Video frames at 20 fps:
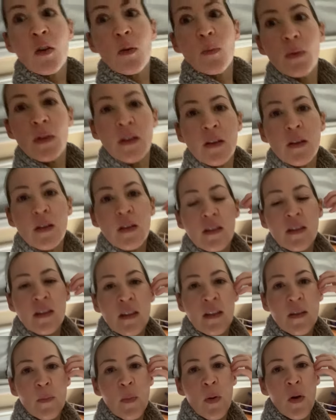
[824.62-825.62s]
up the,
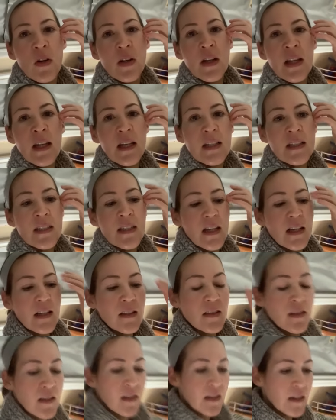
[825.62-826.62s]
the pod heating
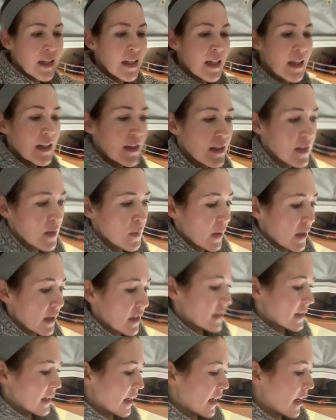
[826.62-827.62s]
to heat the
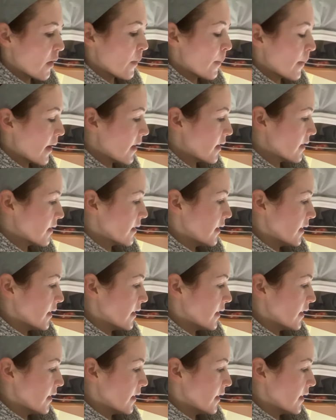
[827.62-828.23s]
space to get out of bed.